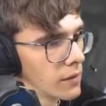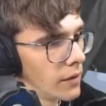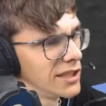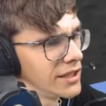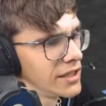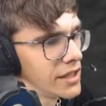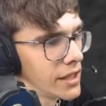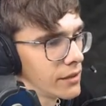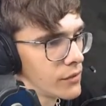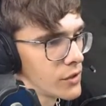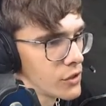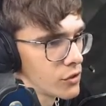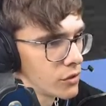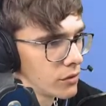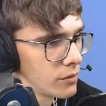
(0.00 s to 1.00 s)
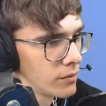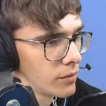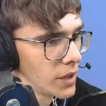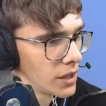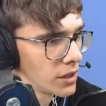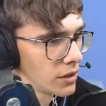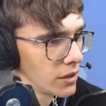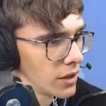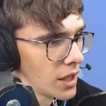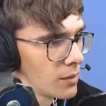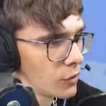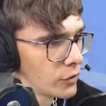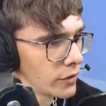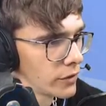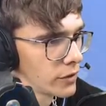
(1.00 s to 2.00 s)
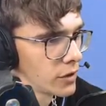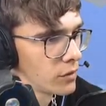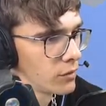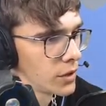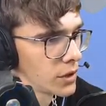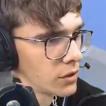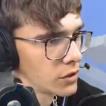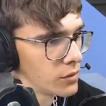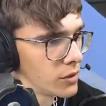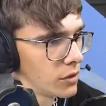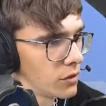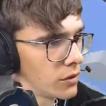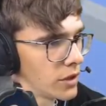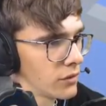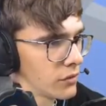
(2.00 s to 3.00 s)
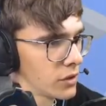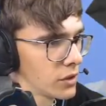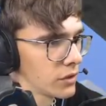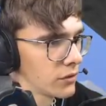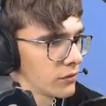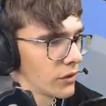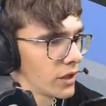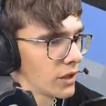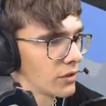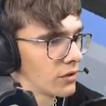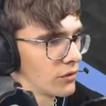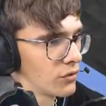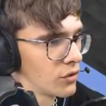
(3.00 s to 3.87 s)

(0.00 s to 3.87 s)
Yeah, we should make a name on our own because we don't have a lot of active